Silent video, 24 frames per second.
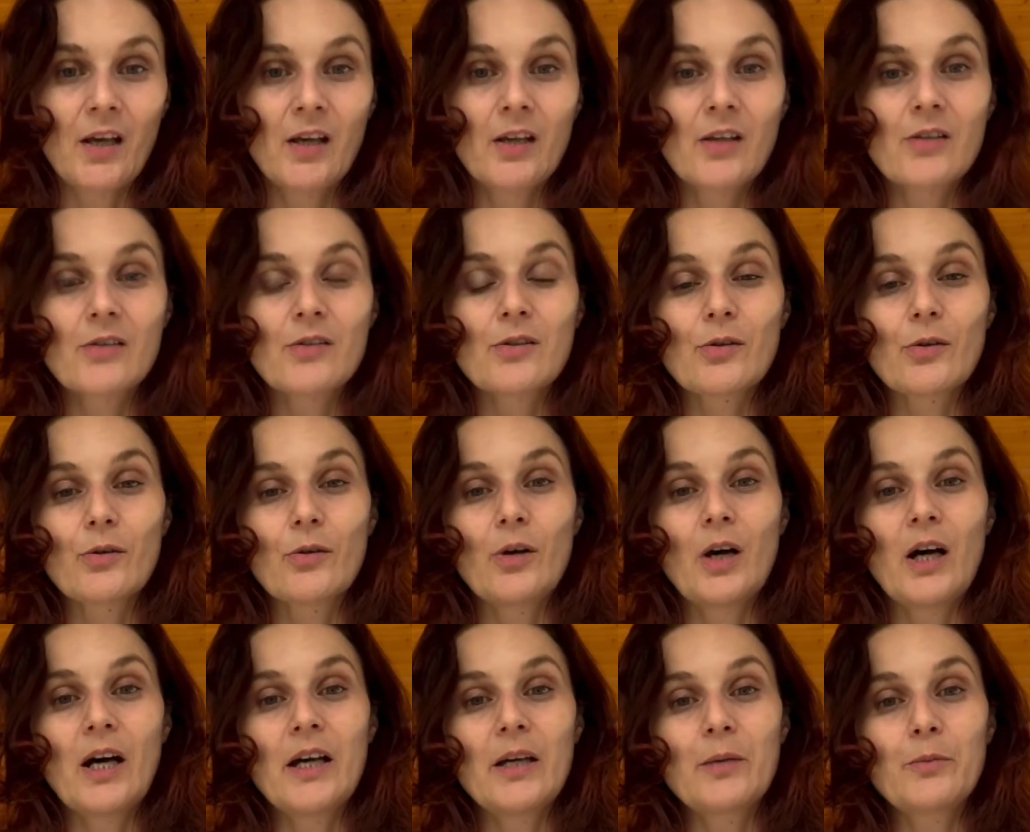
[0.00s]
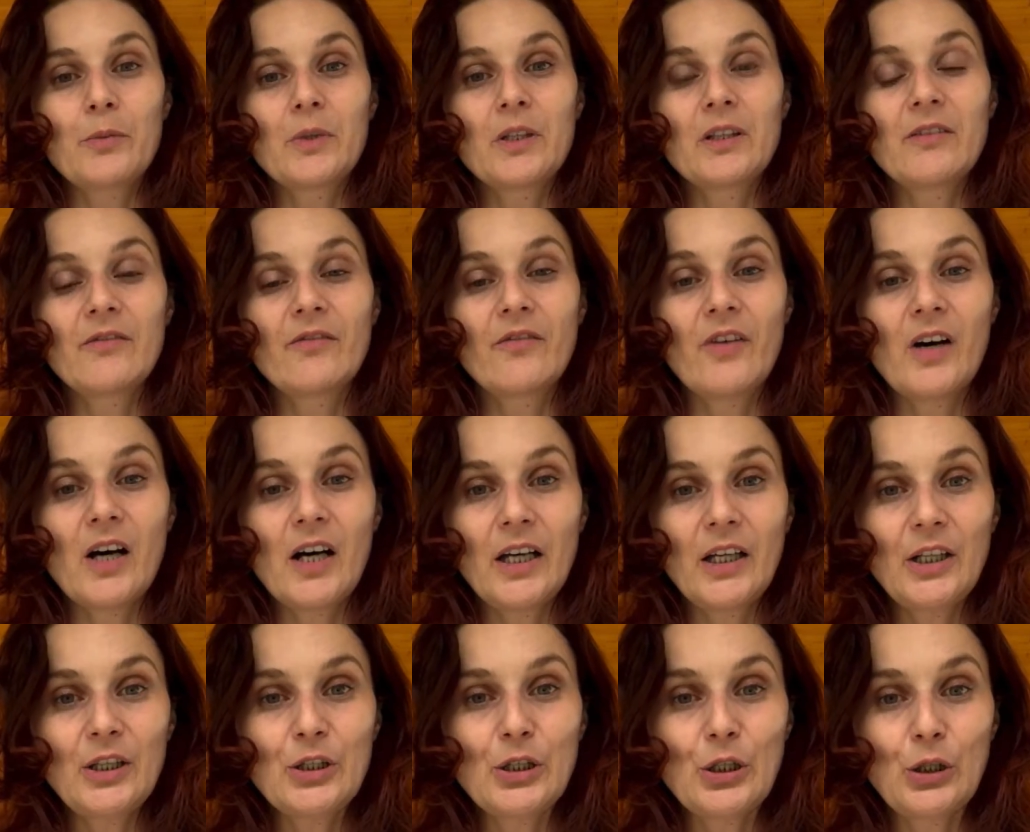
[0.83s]
So I'm
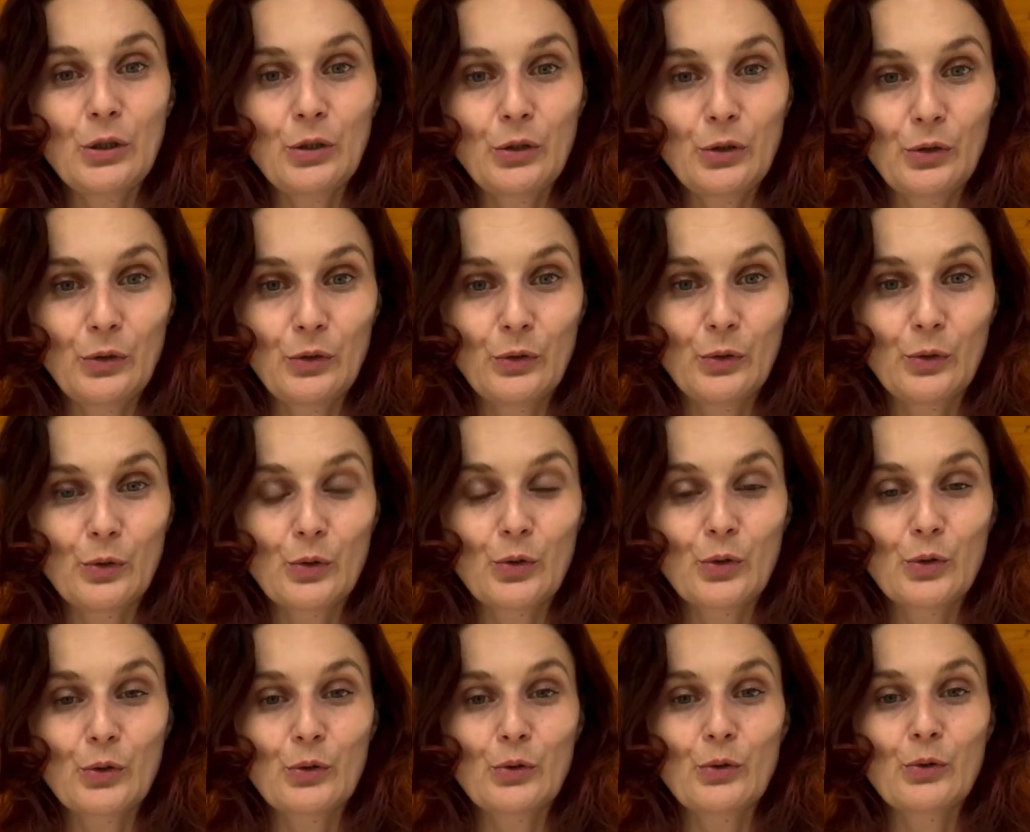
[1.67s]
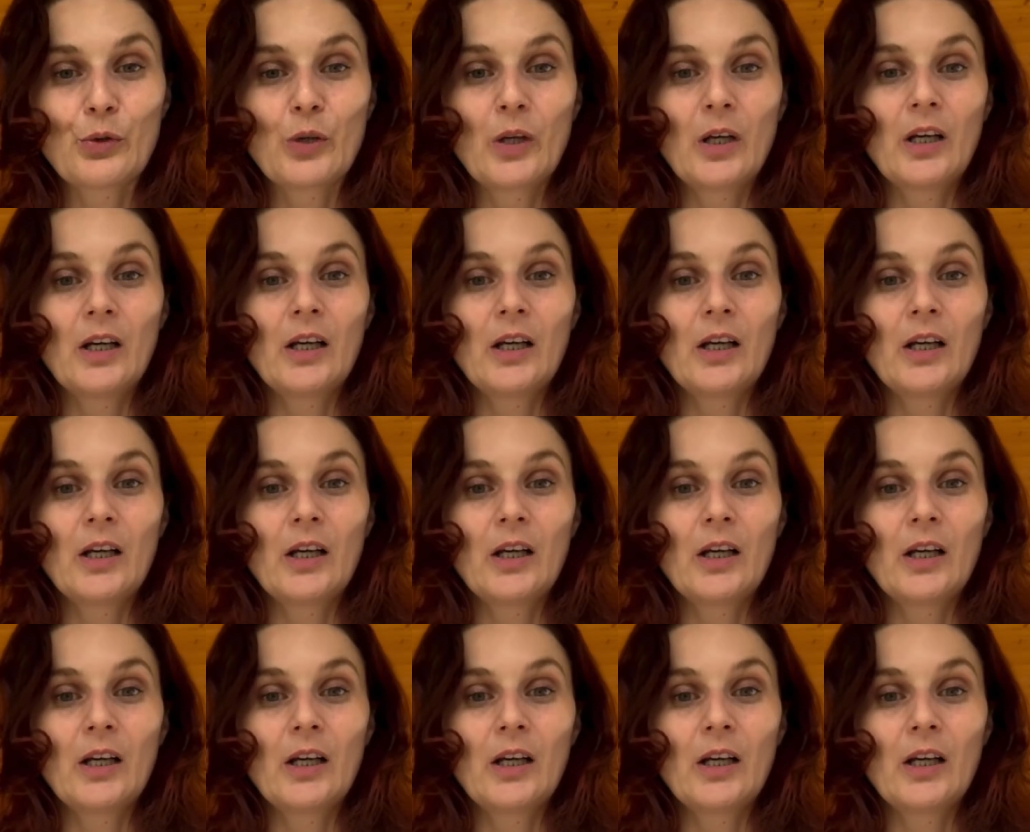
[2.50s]
inviting you to